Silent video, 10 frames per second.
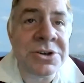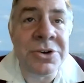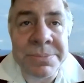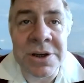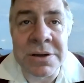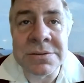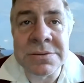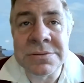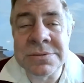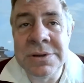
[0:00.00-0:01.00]
and crypto,
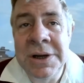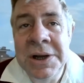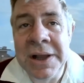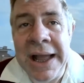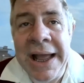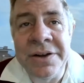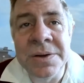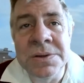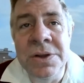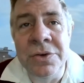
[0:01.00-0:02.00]
okay.
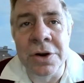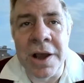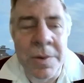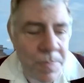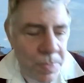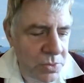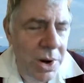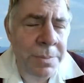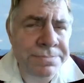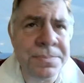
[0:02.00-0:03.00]
and you've got to go.
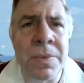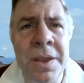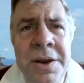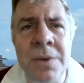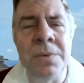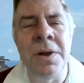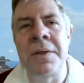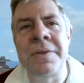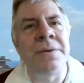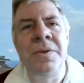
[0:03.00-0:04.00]
Well, you know,
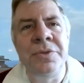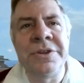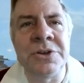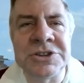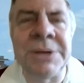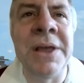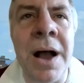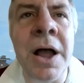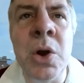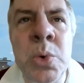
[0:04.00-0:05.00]
th- something
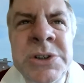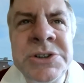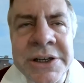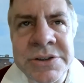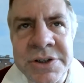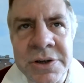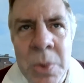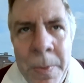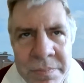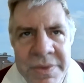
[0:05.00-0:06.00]
I always tend to do
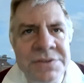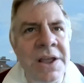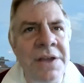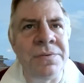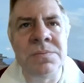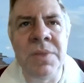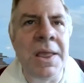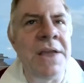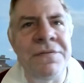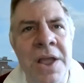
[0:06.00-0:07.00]
is if
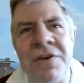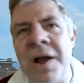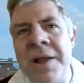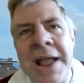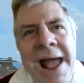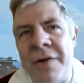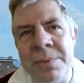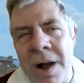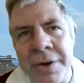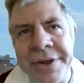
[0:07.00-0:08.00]
if if I get out
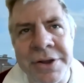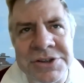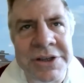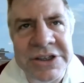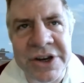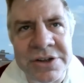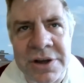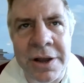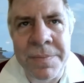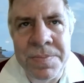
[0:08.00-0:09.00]
the market because I think it's going
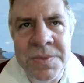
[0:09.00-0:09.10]
to die,